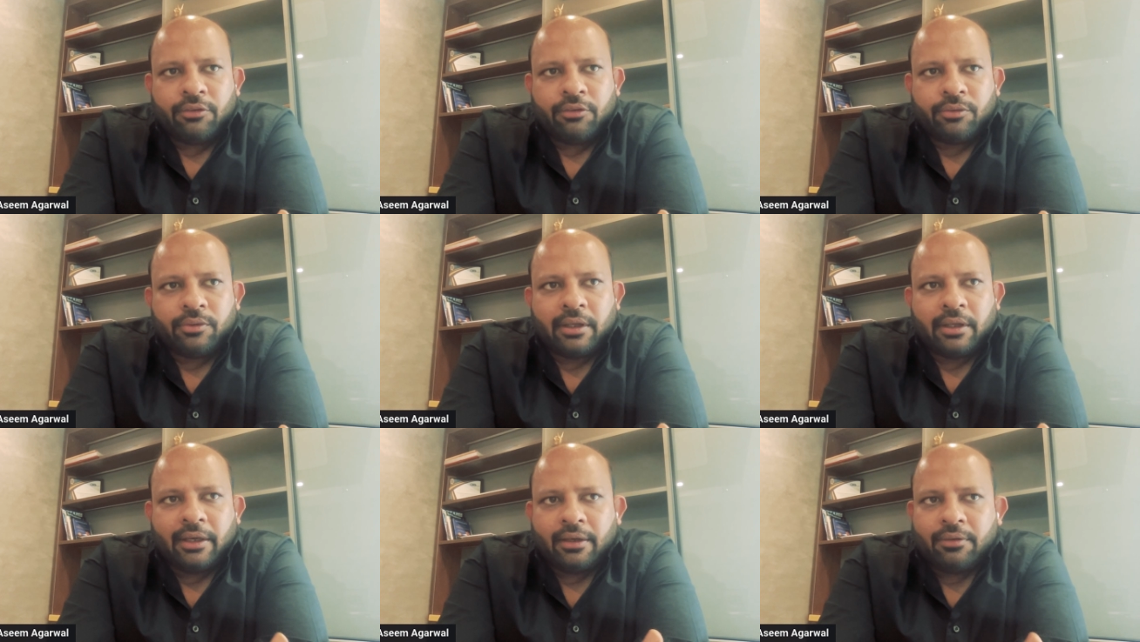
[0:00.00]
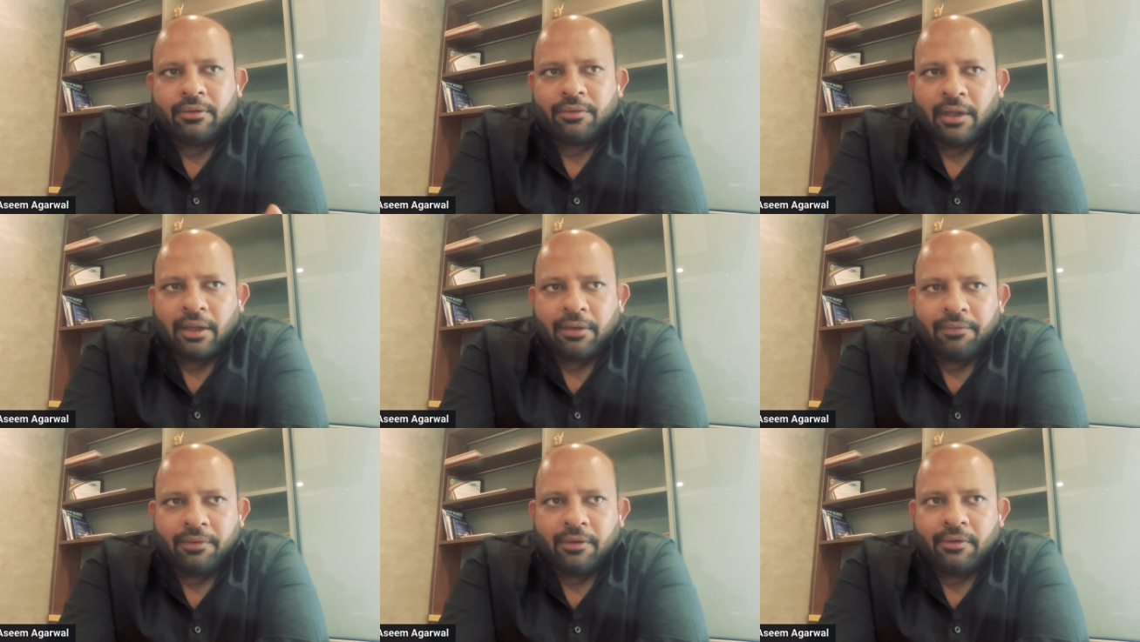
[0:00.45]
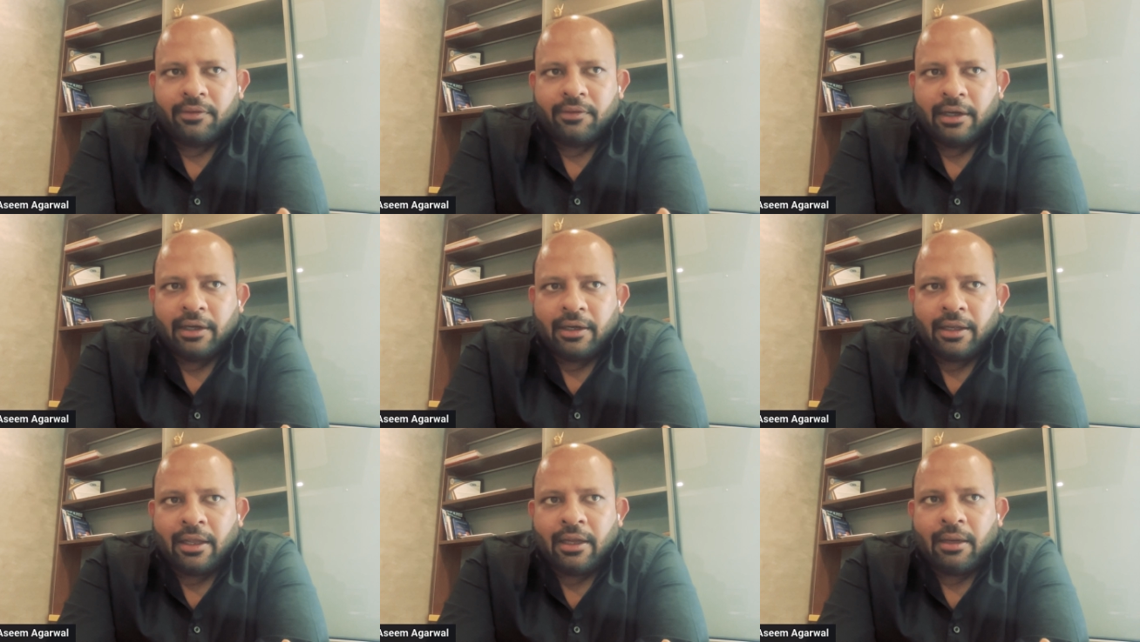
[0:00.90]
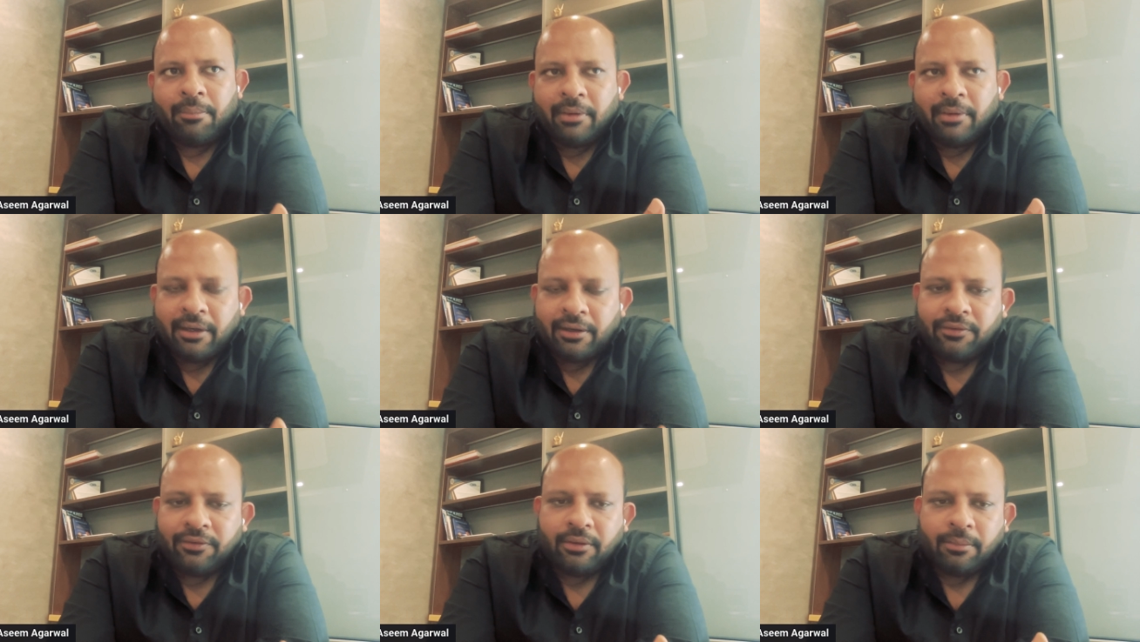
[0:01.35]
So in the next 5 years, the entire
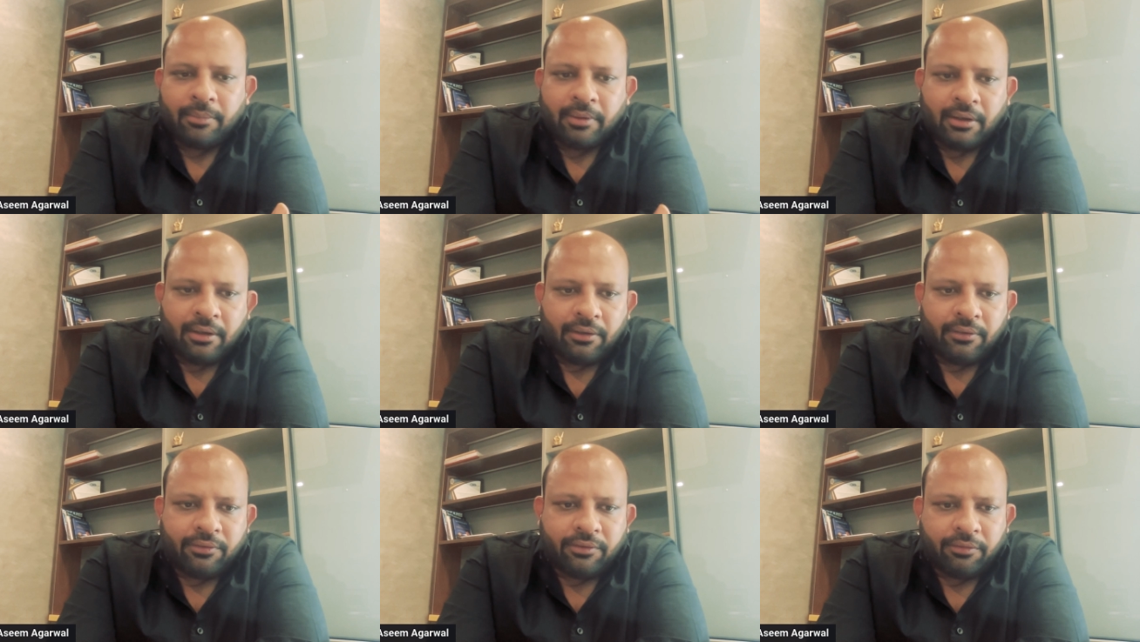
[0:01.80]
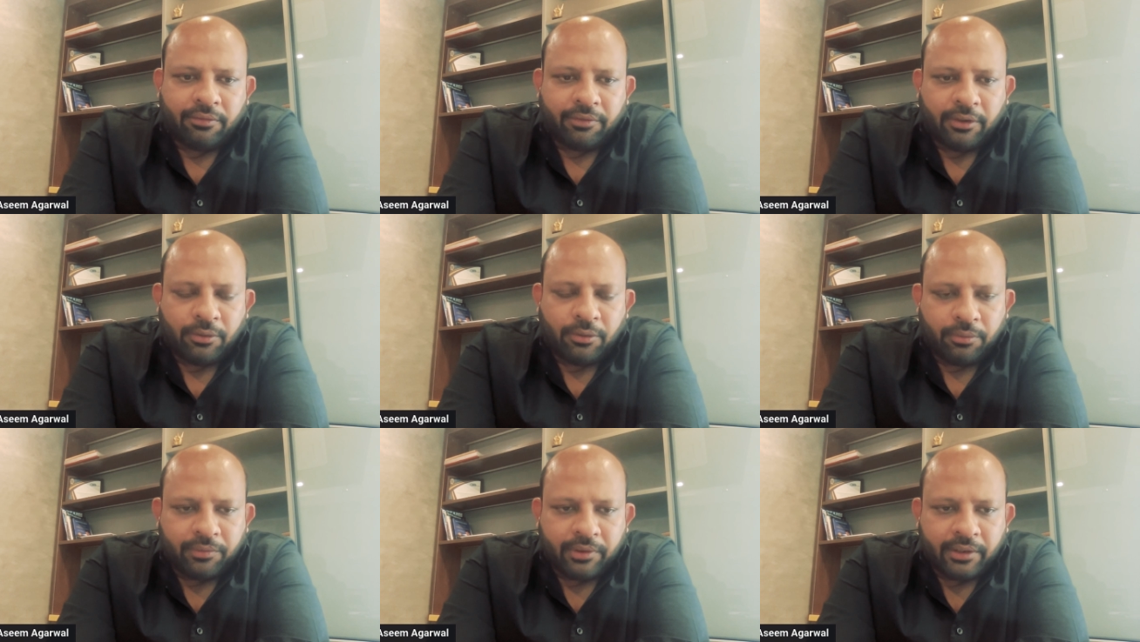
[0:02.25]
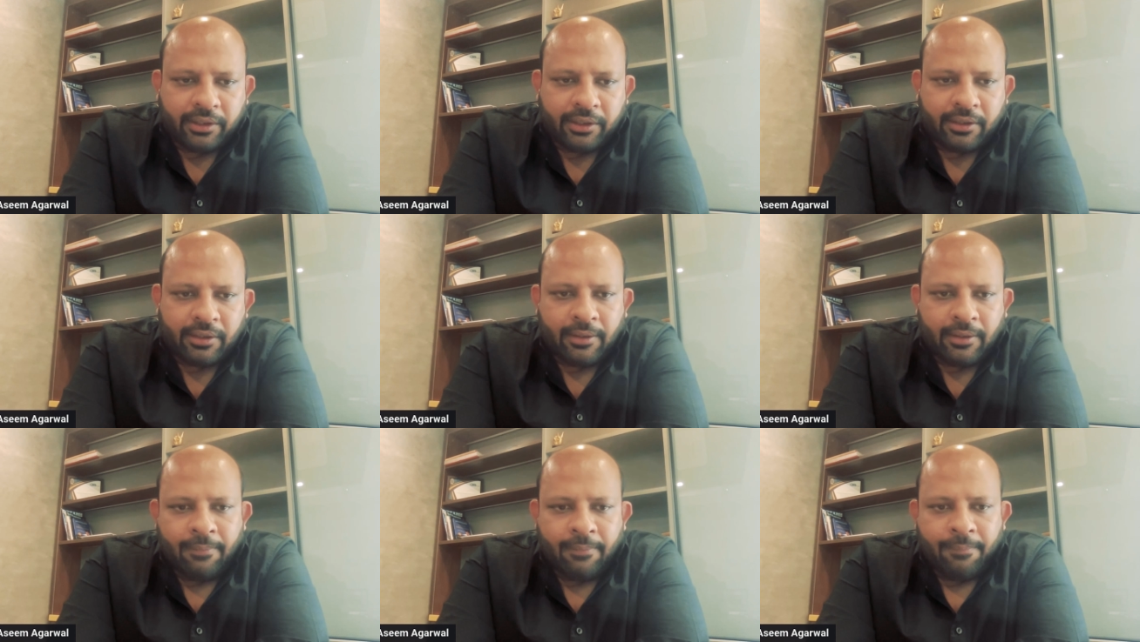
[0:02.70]
Emirates terminal is shifting over there.